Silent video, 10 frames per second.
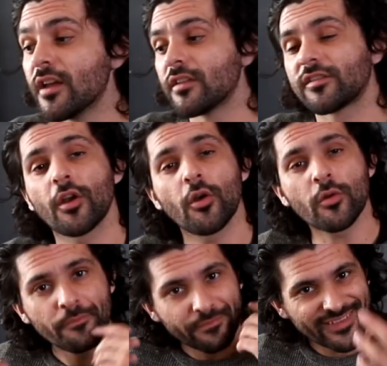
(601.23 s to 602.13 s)

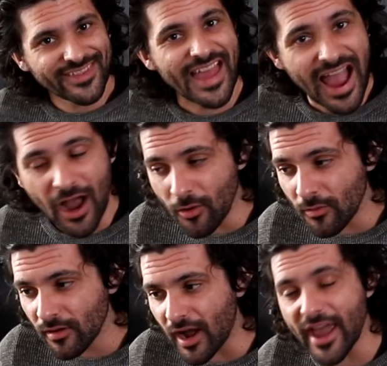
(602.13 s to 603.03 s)
So
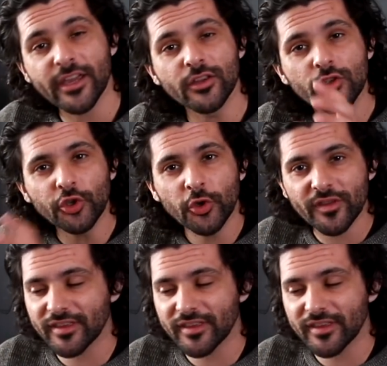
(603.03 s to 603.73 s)
now I can use